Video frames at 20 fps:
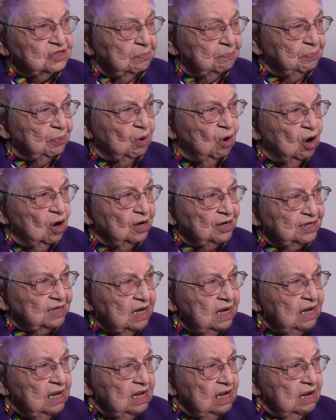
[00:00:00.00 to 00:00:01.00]
support
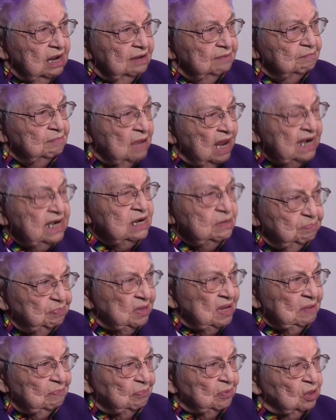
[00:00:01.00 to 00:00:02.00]
many
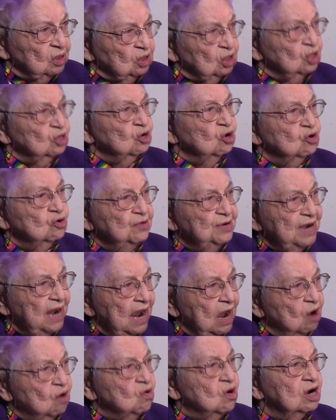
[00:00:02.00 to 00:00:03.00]
people who
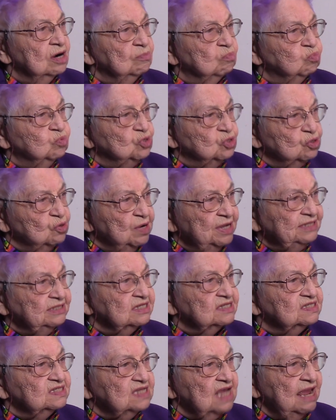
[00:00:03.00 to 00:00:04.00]
now are
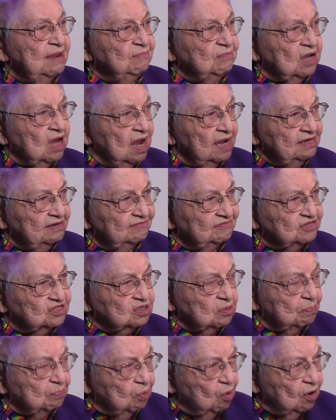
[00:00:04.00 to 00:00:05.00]
doing the same kind of
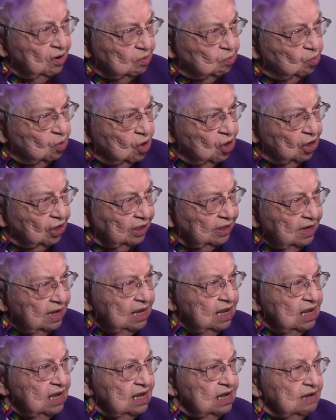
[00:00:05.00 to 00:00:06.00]
support work
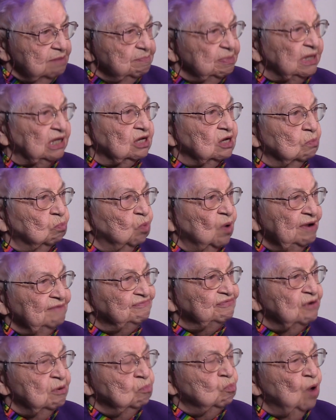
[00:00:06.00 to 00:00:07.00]

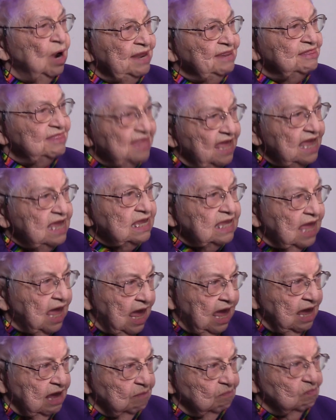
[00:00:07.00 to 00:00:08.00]
from when they
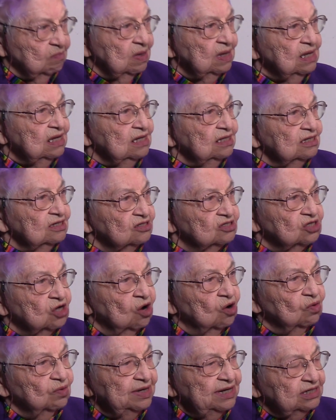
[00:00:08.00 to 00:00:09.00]
came.
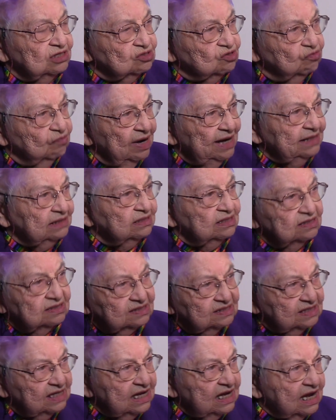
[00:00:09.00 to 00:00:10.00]
So it's great
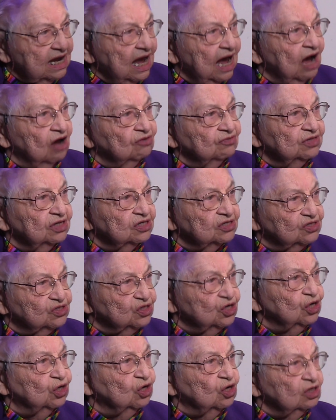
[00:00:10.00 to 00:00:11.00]
to see how the
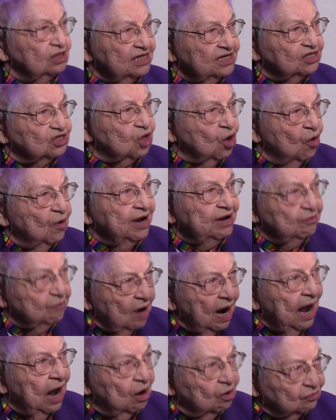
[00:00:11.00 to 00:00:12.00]
circle is
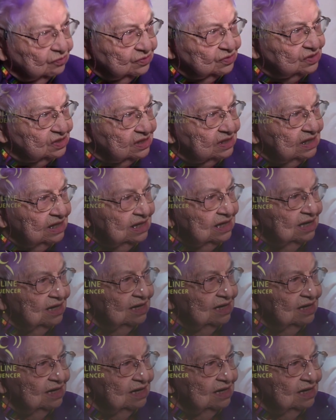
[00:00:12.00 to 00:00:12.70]
going round.